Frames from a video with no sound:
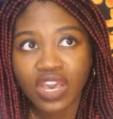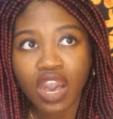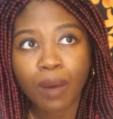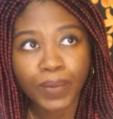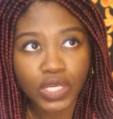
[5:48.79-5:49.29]

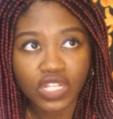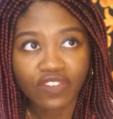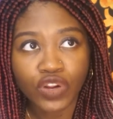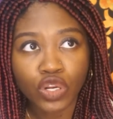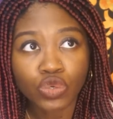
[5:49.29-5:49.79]
a book
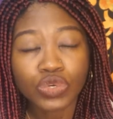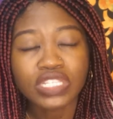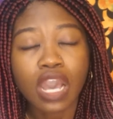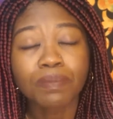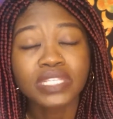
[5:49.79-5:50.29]
lover who
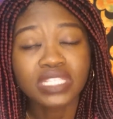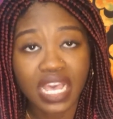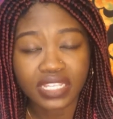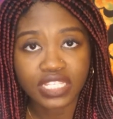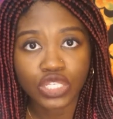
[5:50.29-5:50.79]
is
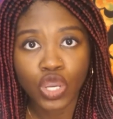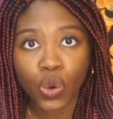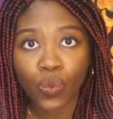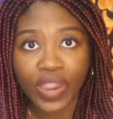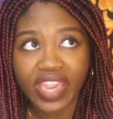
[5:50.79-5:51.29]
obsessed
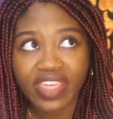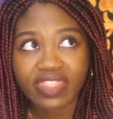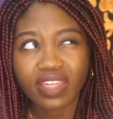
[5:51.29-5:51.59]
with,